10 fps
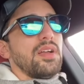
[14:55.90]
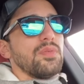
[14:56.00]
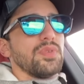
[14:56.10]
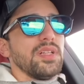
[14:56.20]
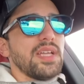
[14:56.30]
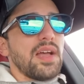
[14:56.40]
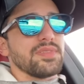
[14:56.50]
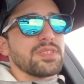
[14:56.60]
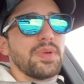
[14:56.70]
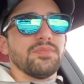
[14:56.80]
Really haven't
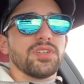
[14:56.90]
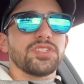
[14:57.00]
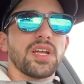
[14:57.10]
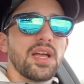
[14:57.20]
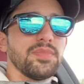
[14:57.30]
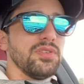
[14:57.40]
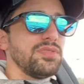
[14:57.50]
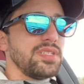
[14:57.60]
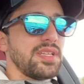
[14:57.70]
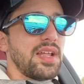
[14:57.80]
spent much time
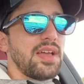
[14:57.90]
using that.